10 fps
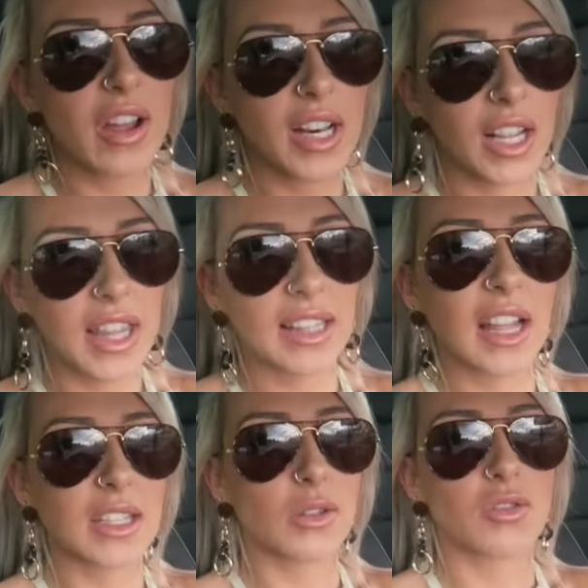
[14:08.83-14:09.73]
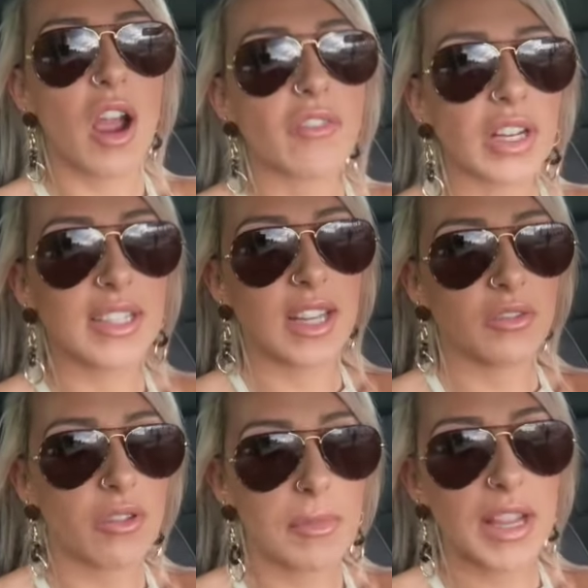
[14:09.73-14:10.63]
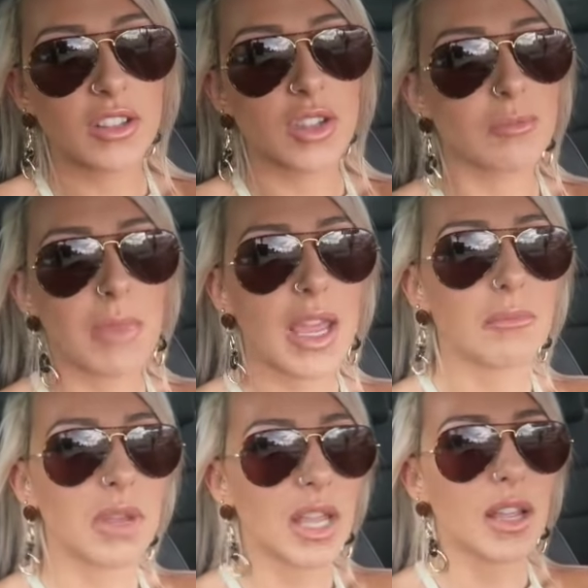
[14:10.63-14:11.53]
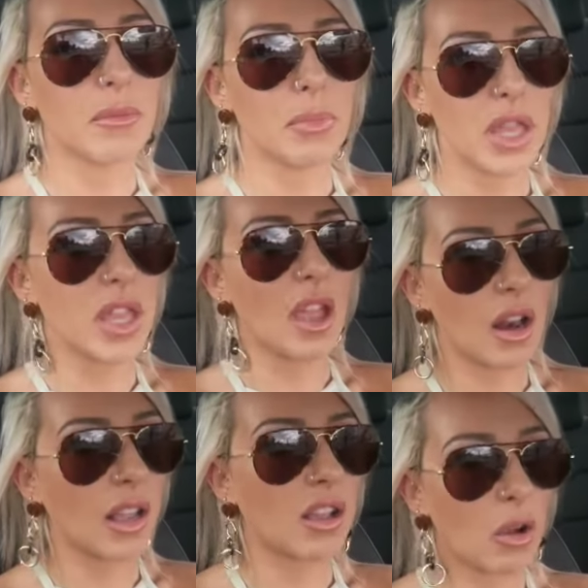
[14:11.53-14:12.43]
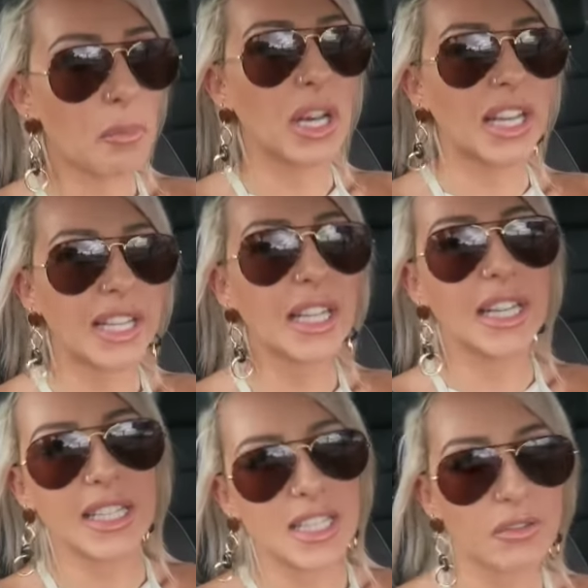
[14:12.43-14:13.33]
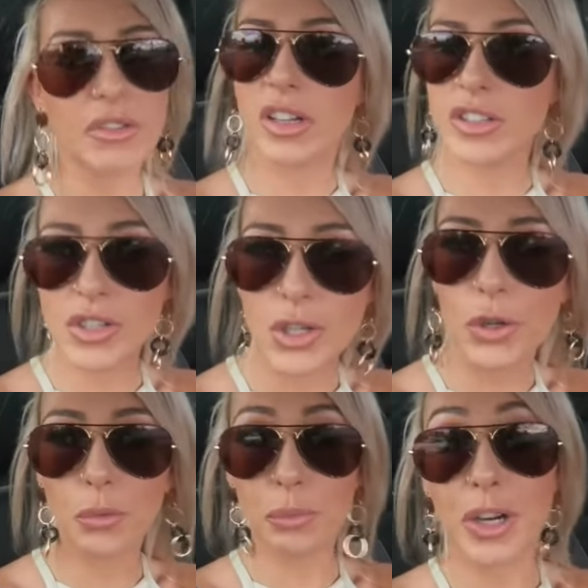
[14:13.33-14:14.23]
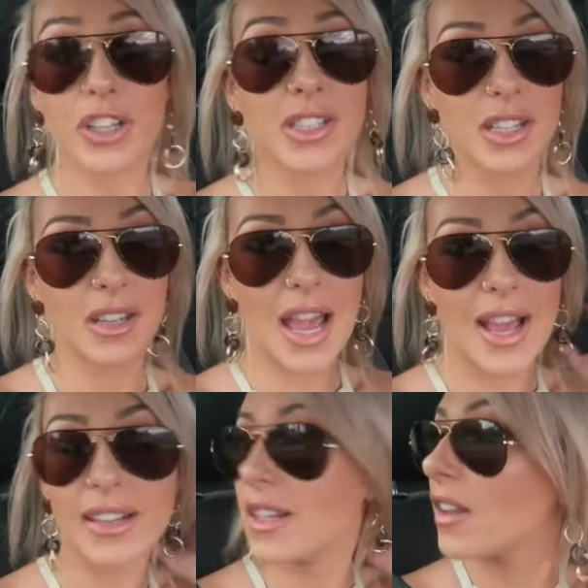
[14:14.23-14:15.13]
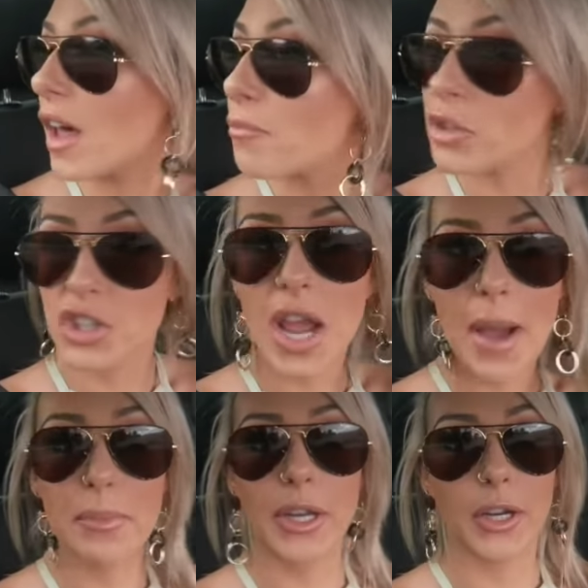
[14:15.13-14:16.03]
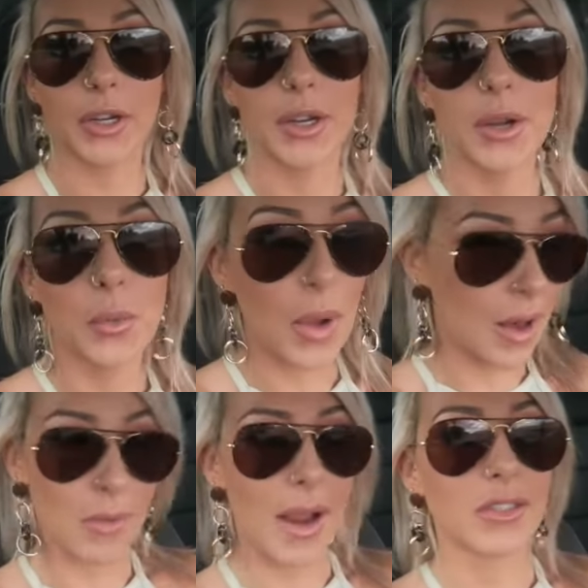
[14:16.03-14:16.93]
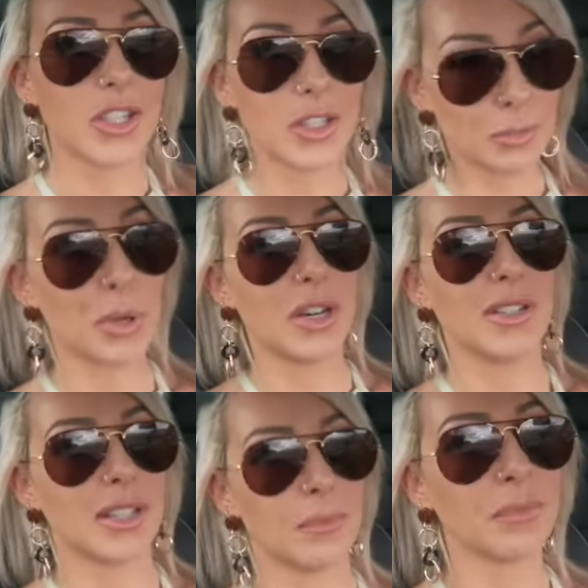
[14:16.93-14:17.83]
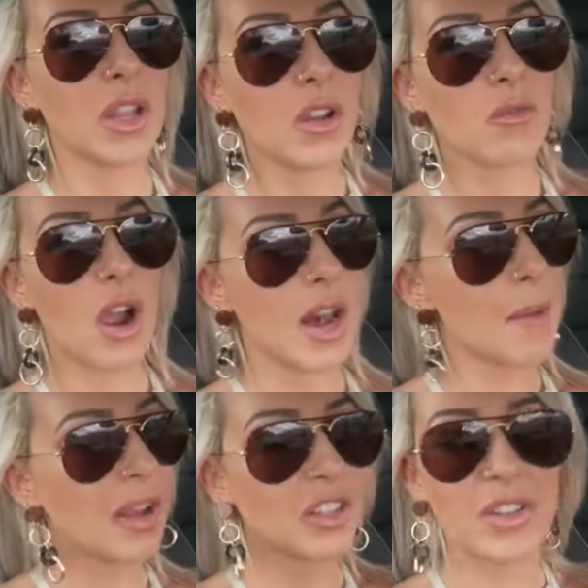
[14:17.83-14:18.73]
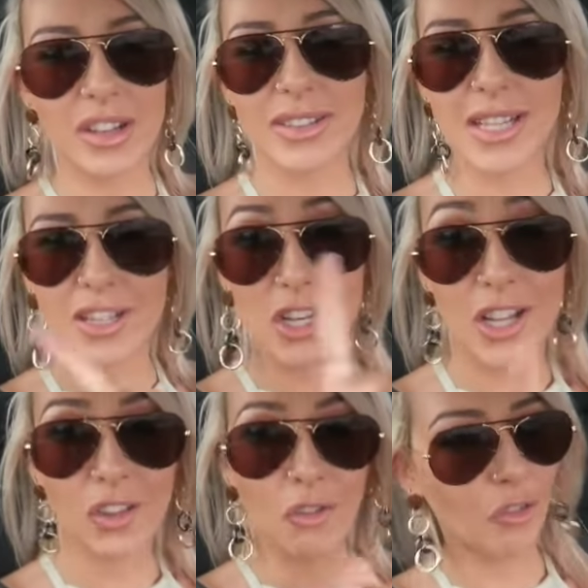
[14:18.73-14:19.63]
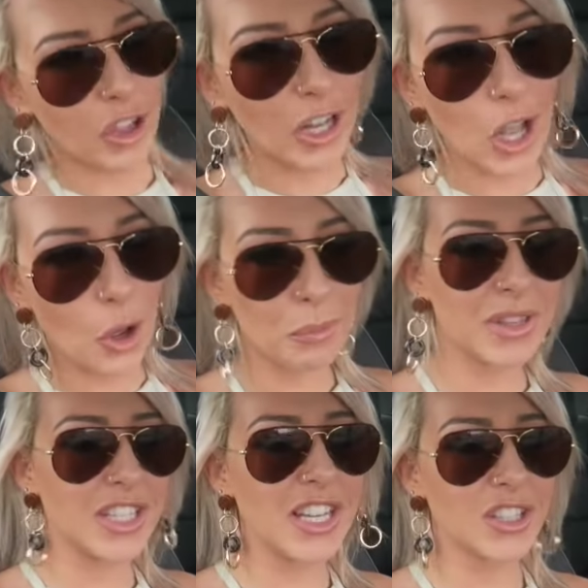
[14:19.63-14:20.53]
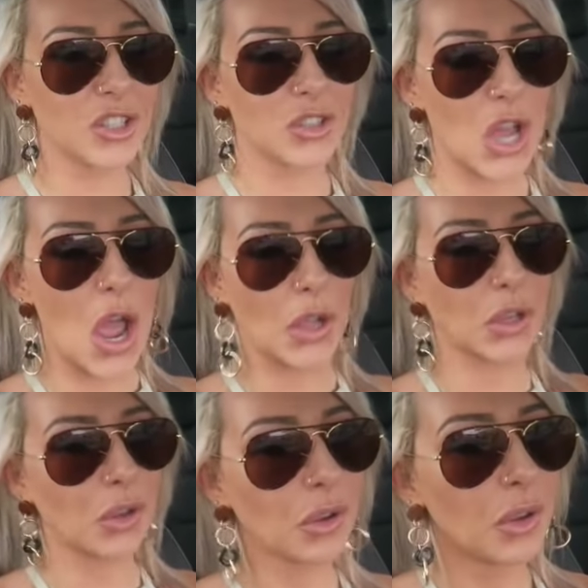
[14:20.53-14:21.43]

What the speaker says: And I think that's what traveling did for me, and just made me be like a completely different new person and a much happier, well-rounded person. Right, I'm at the filling station. Let's fill up the diesel tank.